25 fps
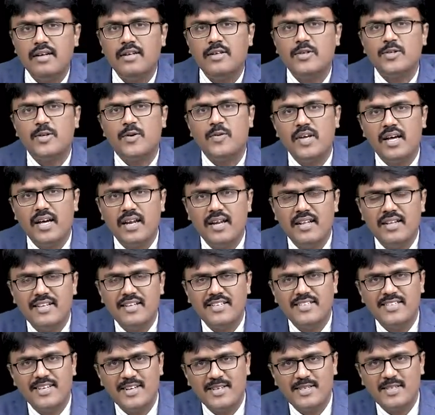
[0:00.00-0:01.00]
So we are in the
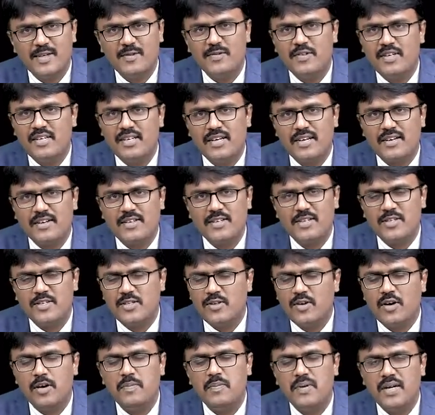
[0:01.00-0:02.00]
search of the drug. It's
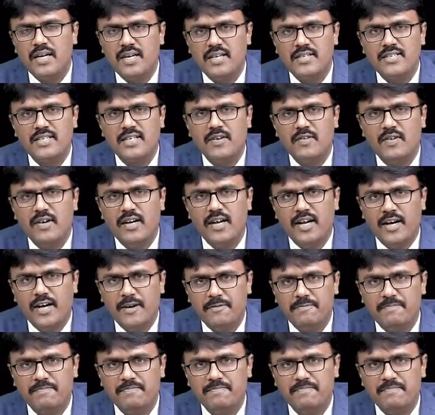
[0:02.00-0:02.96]
not being discovered now.